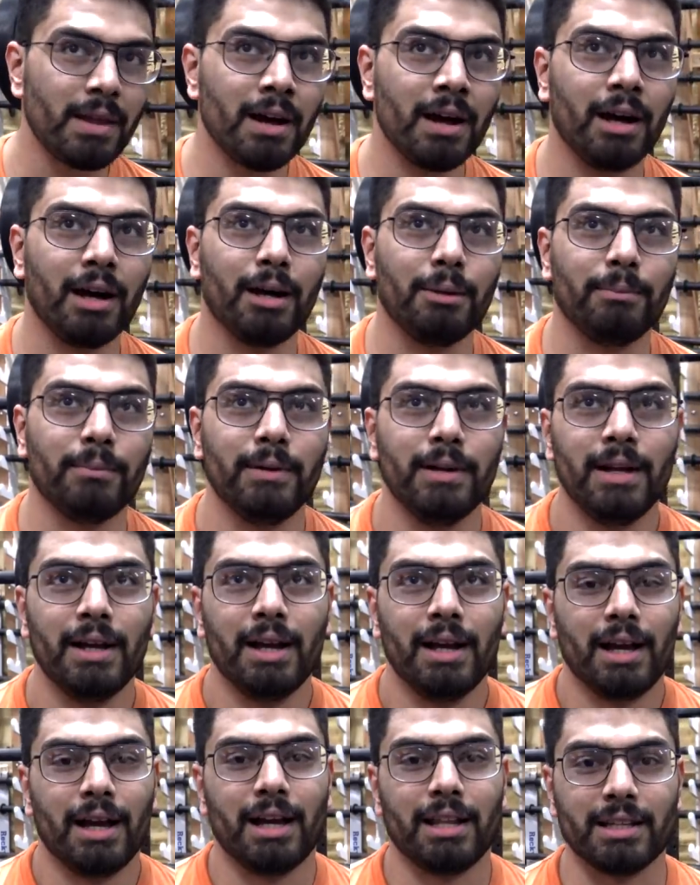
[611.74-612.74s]
I
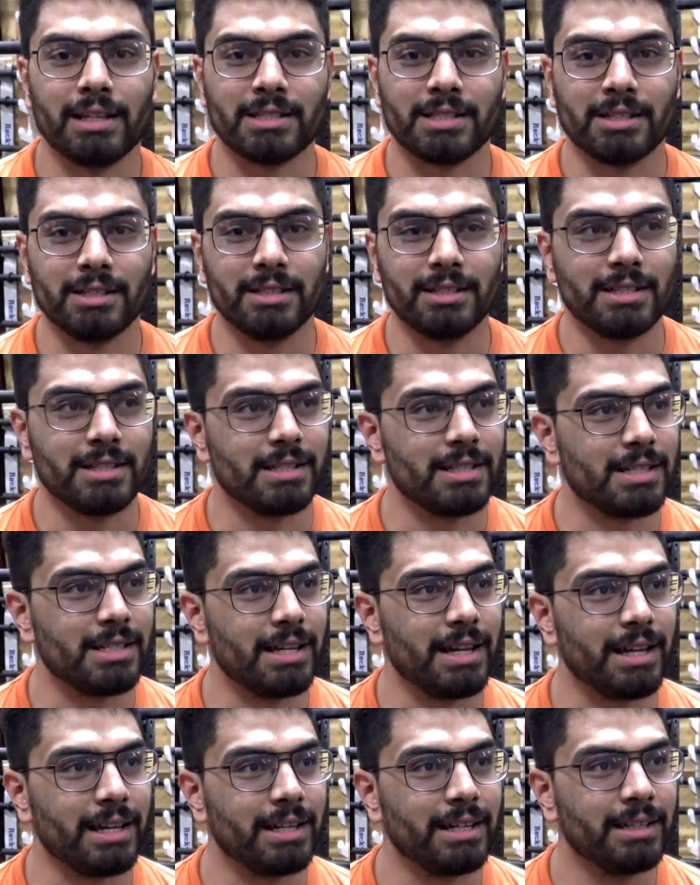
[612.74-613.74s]
think it's good, because it's
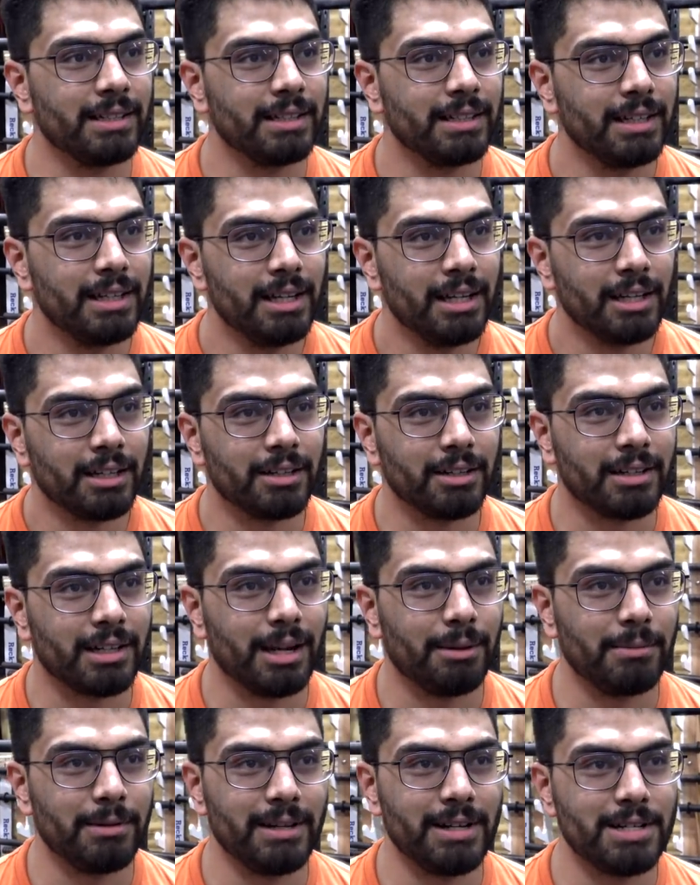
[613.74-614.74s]
like, good
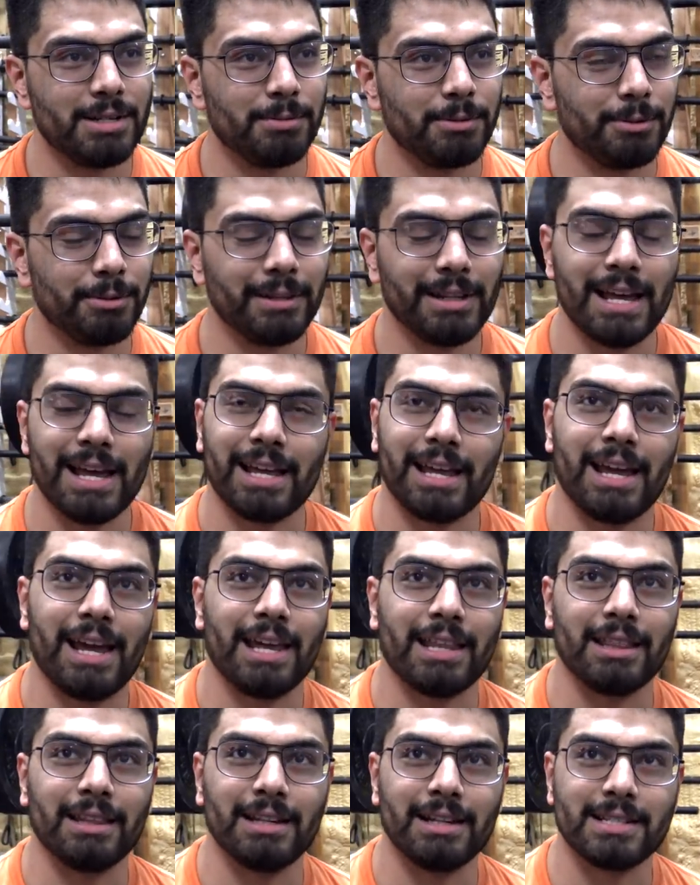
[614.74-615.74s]
combination between like
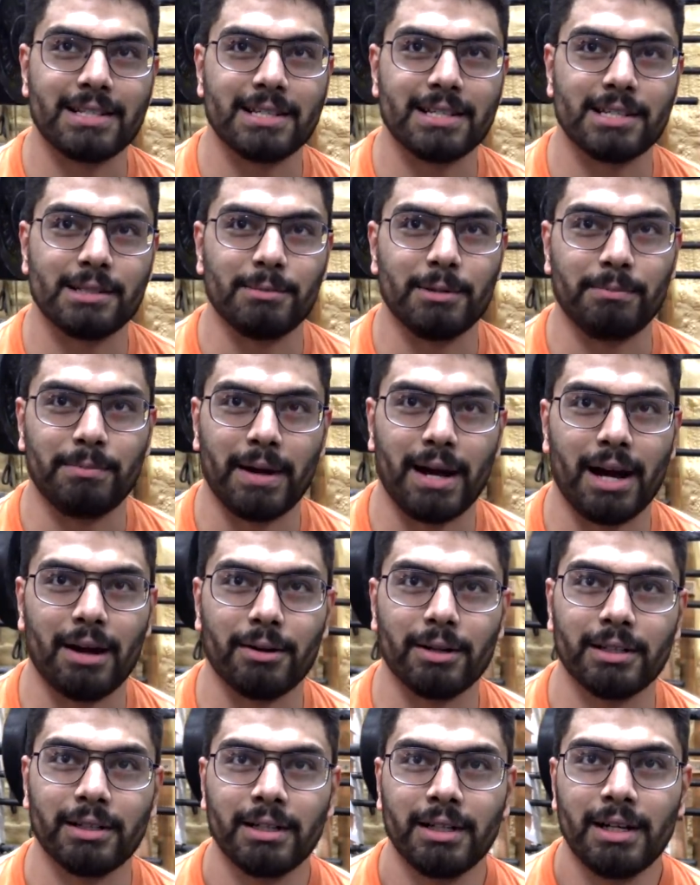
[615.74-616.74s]
athleticism and
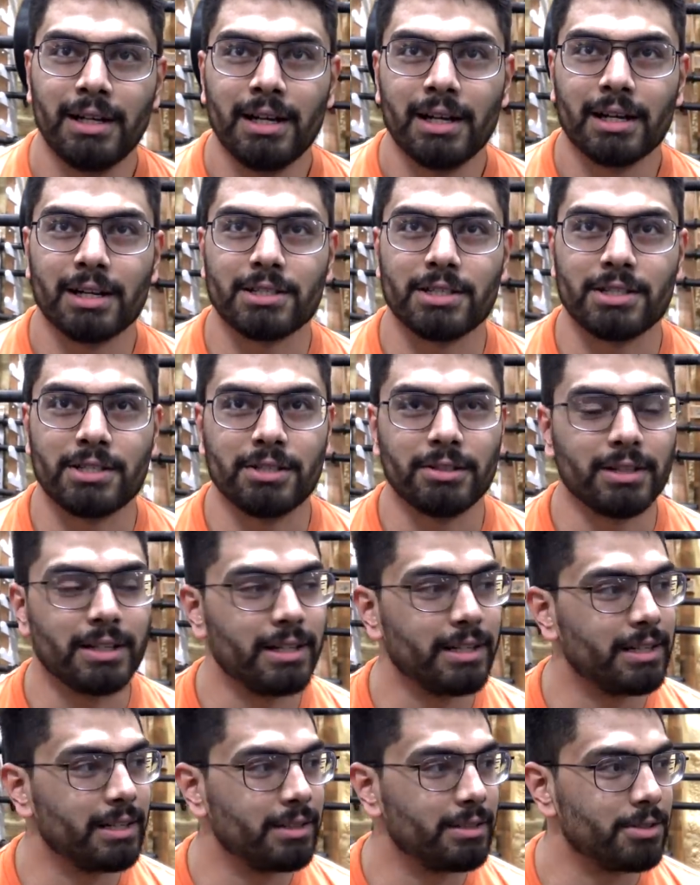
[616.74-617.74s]
power, because you still got
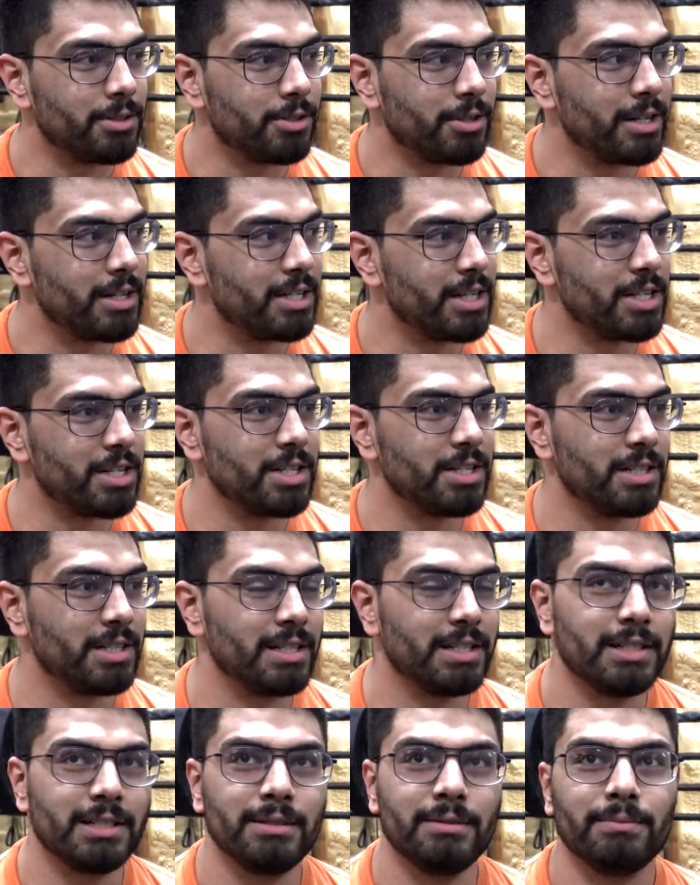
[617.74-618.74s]
to get those transitions
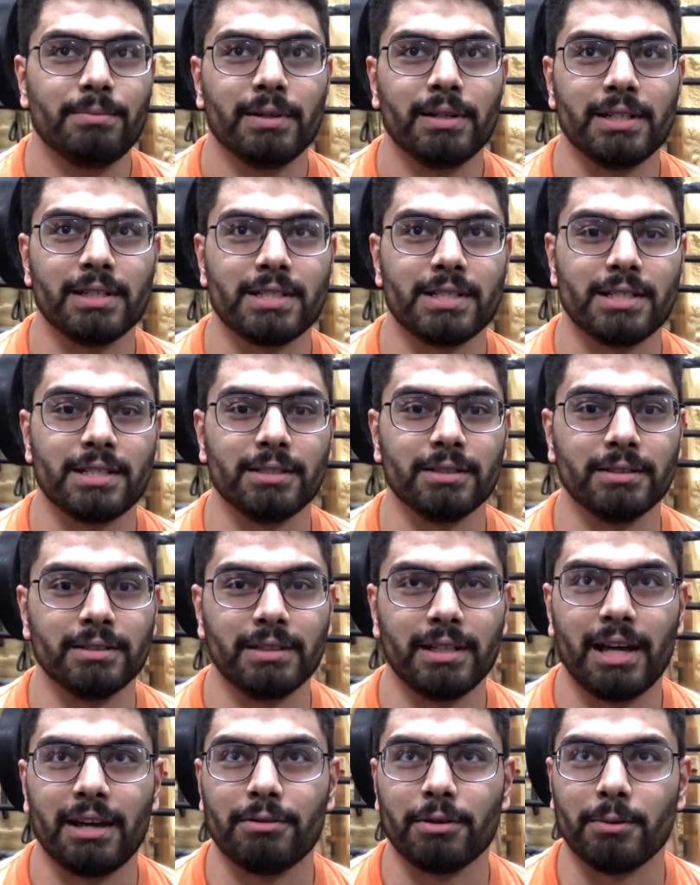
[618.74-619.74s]
in, but it's still
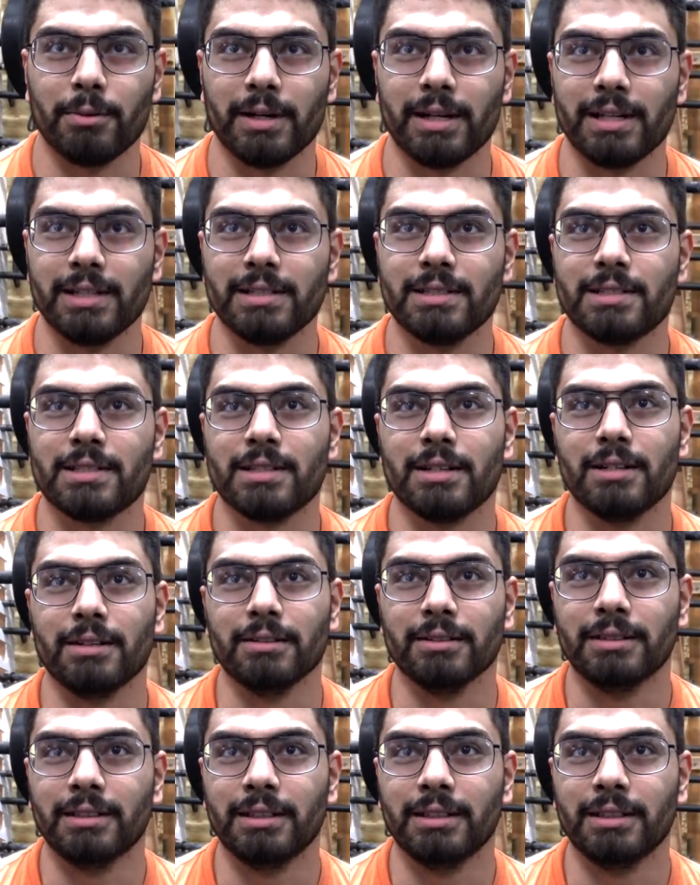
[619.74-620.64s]
heavyweight, so.